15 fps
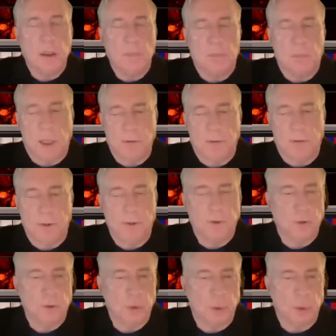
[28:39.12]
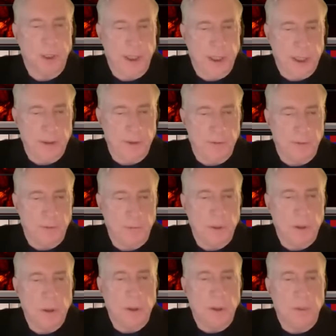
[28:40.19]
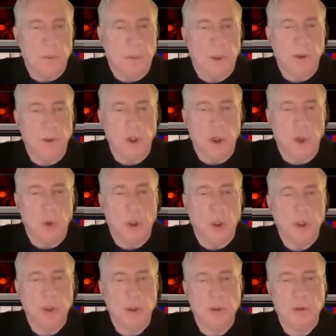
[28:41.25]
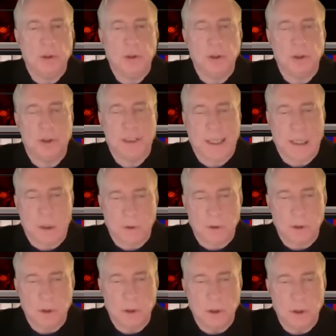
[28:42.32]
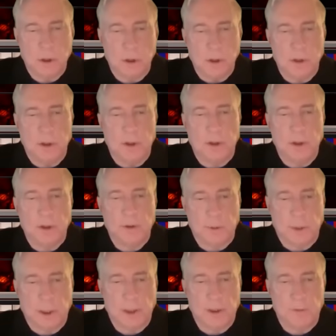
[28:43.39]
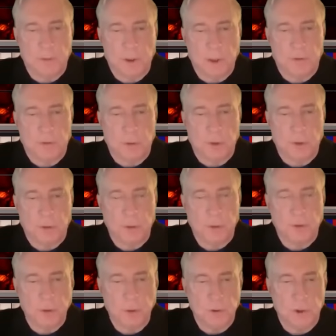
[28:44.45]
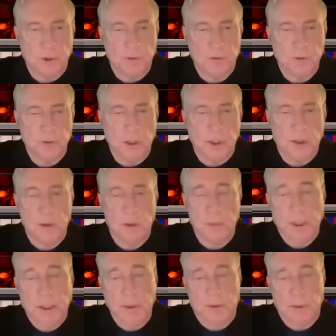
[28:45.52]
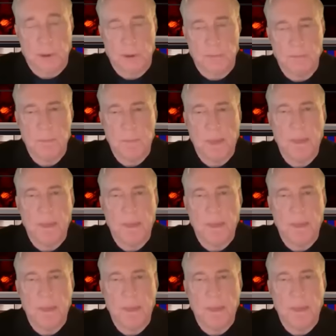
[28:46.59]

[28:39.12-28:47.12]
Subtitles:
My fear is it will be the end of them. But no one should doubt that the Israeli Defense Force will do this. Now, in the meantime,